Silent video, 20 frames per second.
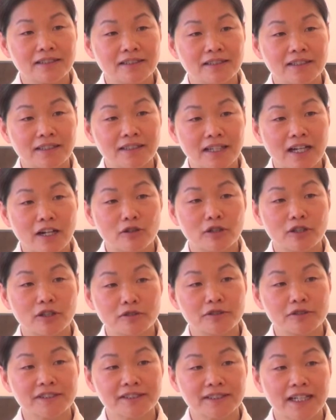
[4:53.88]
in
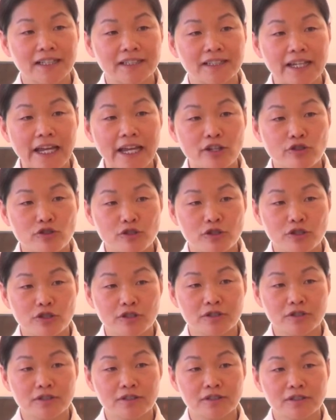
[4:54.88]
our original
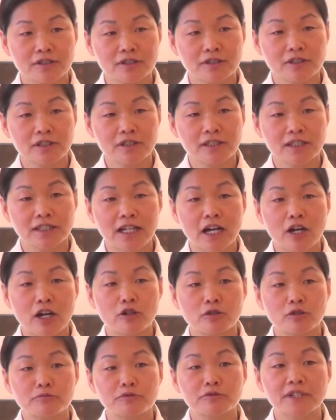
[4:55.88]
nature, in
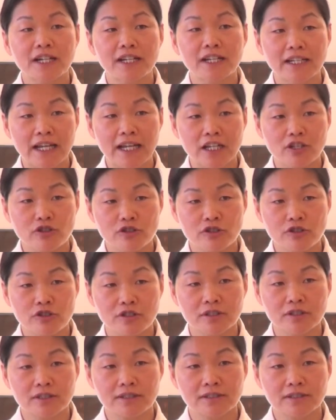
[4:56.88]
our Buddha nature.